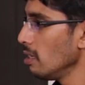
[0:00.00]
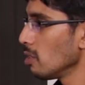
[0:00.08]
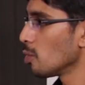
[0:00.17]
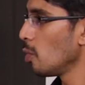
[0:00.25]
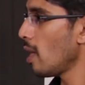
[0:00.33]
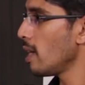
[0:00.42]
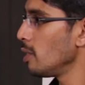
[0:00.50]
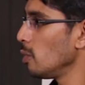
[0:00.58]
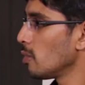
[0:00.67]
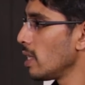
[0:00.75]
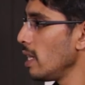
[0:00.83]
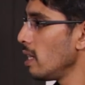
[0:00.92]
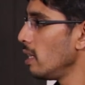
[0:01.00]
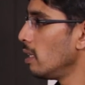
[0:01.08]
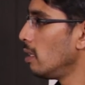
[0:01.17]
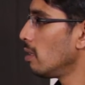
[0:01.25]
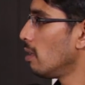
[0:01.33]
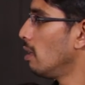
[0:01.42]
So as you see
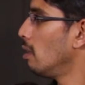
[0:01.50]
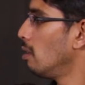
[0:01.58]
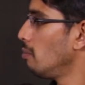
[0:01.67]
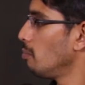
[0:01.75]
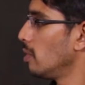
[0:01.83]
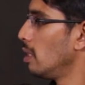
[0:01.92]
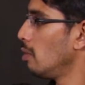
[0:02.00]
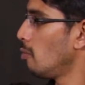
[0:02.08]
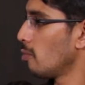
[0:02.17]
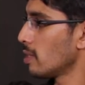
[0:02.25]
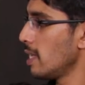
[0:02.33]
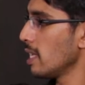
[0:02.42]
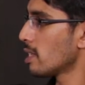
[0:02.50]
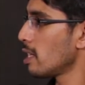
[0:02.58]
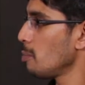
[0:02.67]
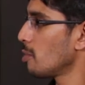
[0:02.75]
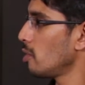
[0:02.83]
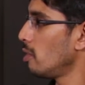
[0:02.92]
here, the 6
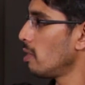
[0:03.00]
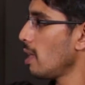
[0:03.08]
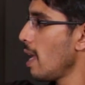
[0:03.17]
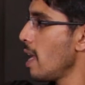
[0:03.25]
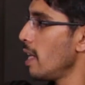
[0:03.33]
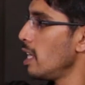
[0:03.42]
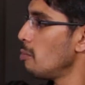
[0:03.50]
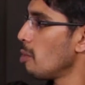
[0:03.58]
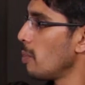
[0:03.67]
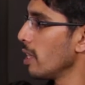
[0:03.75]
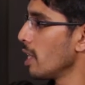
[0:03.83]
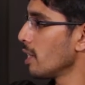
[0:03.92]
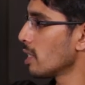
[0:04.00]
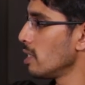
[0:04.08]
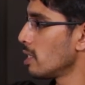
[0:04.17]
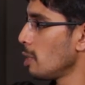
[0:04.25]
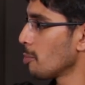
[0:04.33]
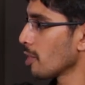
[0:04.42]
steps are AADM
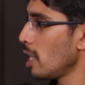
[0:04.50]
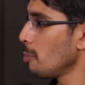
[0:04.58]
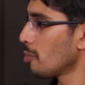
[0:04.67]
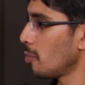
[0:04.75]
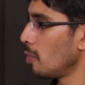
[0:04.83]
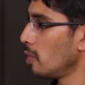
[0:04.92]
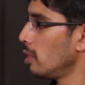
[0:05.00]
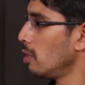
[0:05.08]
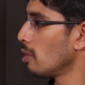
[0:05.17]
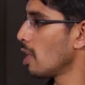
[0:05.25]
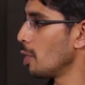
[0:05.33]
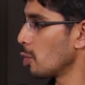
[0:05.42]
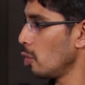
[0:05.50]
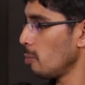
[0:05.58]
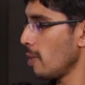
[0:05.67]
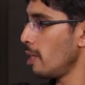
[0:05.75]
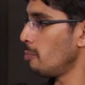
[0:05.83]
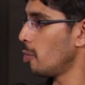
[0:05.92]
application subscribes for the control
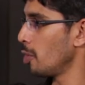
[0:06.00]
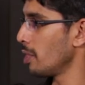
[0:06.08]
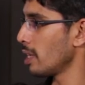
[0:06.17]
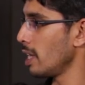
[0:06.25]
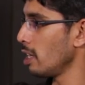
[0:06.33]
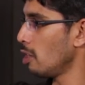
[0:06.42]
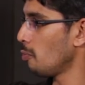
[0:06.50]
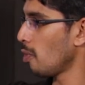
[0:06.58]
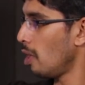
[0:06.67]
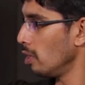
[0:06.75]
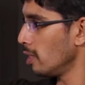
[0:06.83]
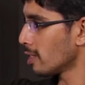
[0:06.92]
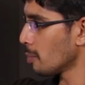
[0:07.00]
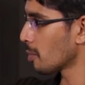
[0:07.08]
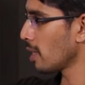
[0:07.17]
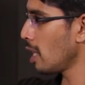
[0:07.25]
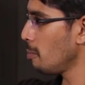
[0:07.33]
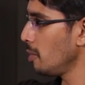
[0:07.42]
plane monitoring of all the
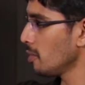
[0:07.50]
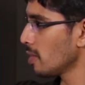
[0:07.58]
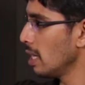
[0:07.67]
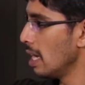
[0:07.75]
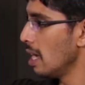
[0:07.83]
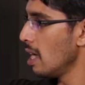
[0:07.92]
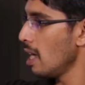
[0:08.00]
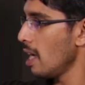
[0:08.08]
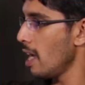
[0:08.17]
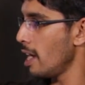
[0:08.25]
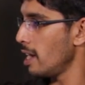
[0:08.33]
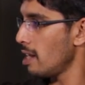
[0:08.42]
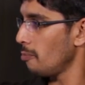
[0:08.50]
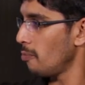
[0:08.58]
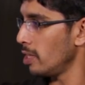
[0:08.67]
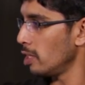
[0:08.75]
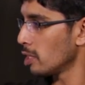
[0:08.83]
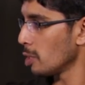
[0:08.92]
subscribers, and
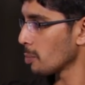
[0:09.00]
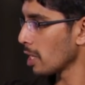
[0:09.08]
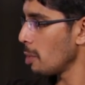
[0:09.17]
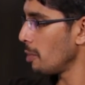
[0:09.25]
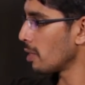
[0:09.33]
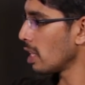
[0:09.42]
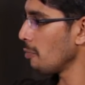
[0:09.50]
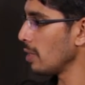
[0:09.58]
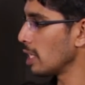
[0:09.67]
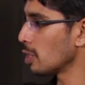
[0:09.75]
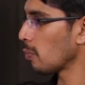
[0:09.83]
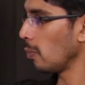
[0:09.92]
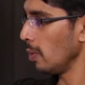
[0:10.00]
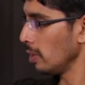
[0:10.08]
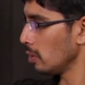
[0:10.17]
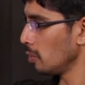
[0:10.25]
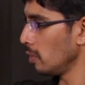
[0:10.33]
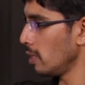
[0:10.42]
when the subscriber traffic is flowing
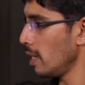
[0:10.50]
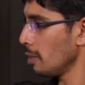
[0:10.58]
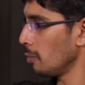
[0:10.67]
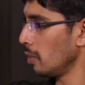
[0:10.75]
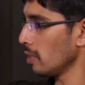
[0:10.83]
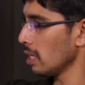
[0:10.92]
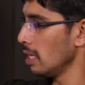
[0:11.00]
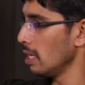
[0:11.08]
through the network,